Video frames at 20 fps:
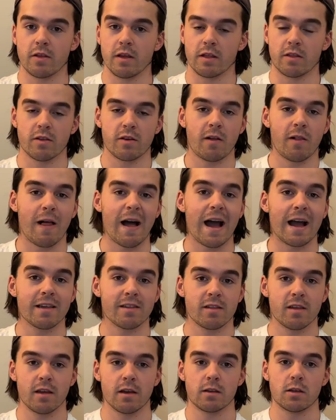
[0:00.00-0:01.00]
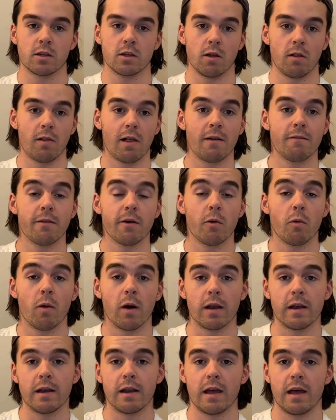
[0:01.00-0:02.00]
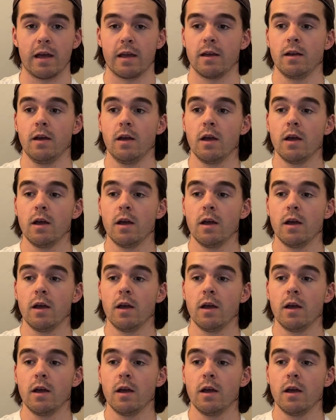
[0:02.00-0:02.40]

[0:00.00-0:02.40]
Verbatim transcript: it's classic, you'll love it one day,